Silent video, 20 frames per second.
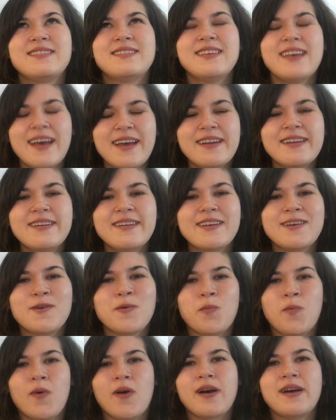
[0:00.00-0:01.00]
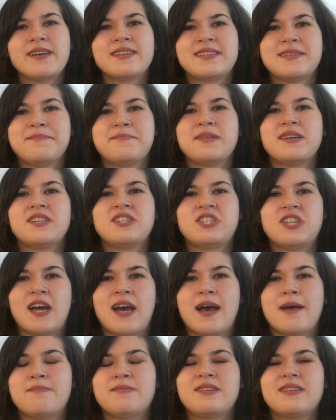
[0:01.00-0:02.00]
the editing was a bit
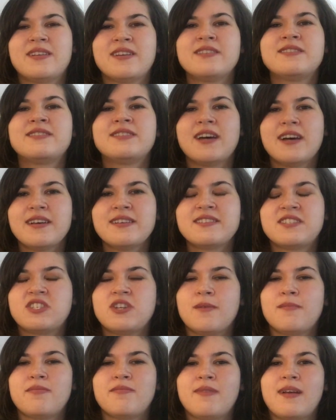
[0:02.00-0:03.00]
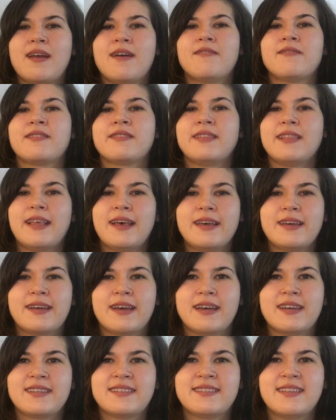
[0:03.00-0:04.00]
choppy, and it does jump around,
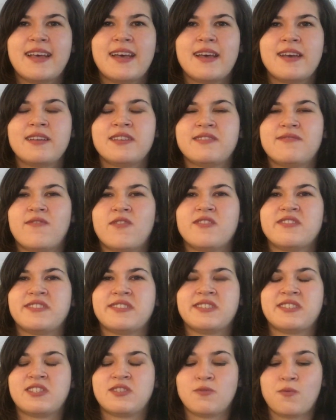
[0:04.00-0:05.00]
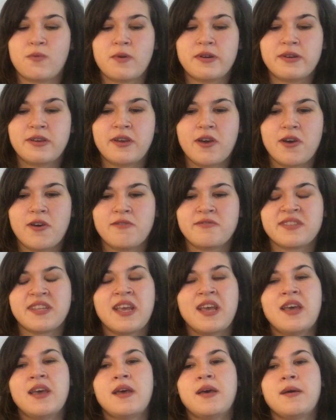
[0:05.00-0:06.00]
like I said, as far as the story goes.
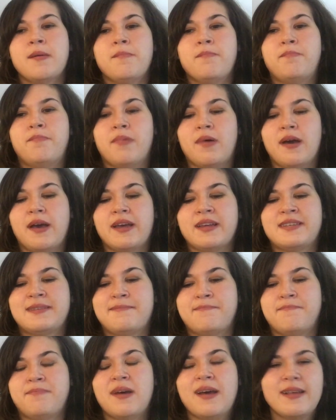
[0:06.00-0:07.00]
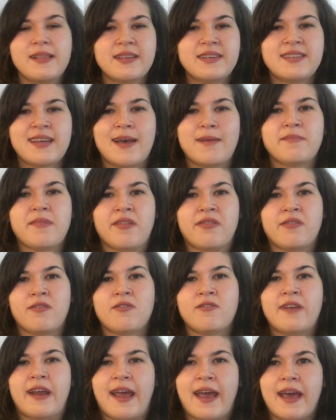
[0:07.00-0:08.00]
But by the time the
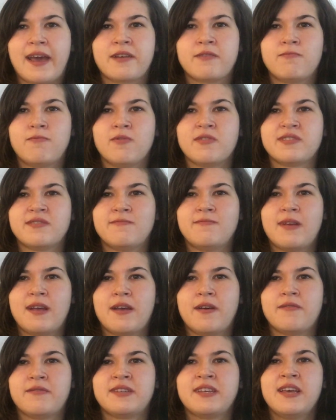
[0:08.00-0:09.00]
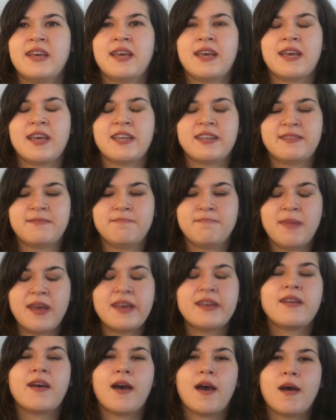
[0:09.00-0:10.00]
third act rolls around, it
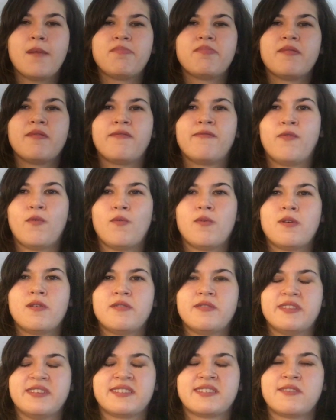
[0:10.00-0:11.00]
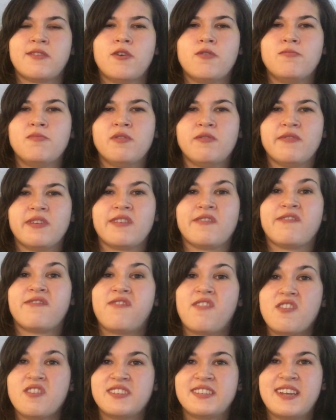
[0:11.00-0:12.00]
made up for the slow-moving
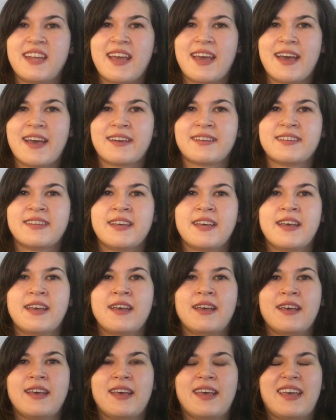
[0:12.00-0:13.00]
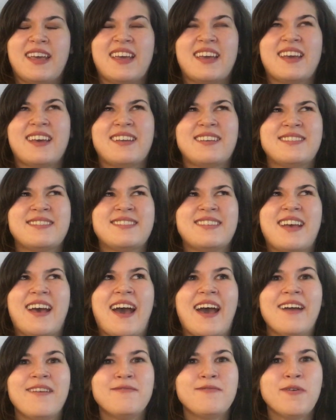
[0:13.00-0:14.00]
first act. And
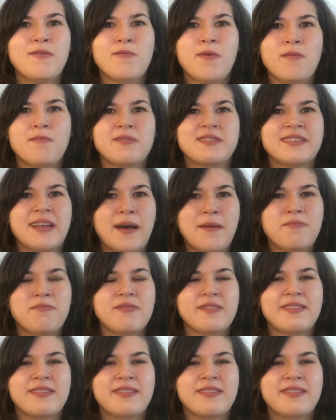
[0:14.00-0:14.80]
I don't know what was up